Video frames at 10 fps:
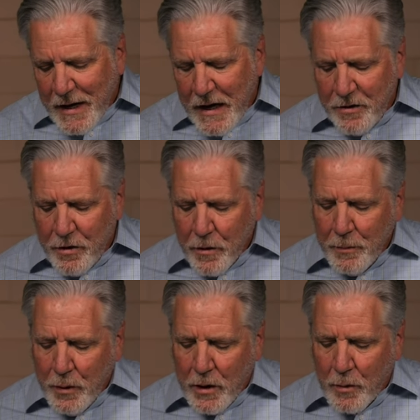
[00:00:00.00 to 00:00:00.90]
In your
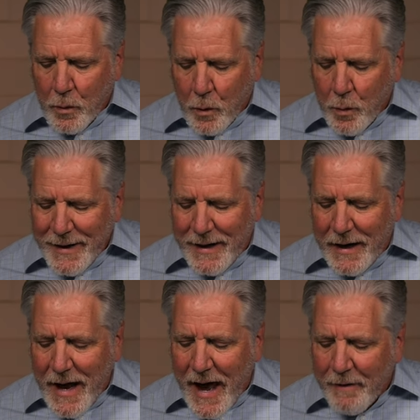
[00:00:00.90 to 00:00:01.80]
book were
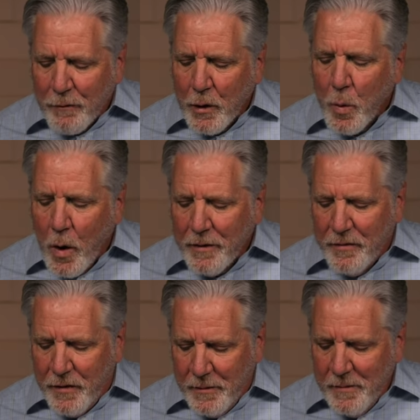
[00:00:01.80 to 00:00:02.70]
written, every one
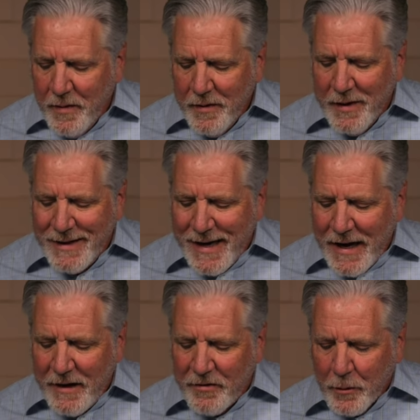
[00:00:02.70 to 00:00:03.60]
of them, the
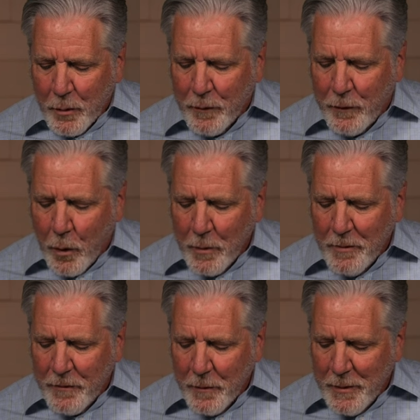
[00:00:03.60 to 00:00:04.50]
days that were
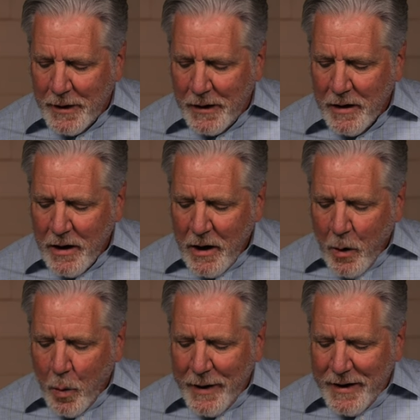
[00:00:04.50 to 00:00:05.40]
formed for me,
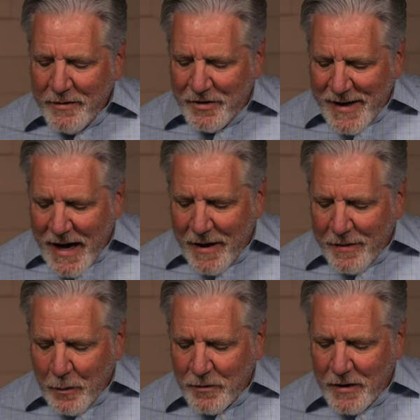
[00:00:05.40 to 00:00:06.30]
when as
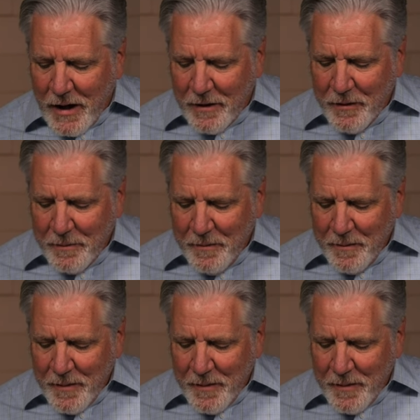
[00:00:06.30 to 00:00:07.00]
yet there was none of them.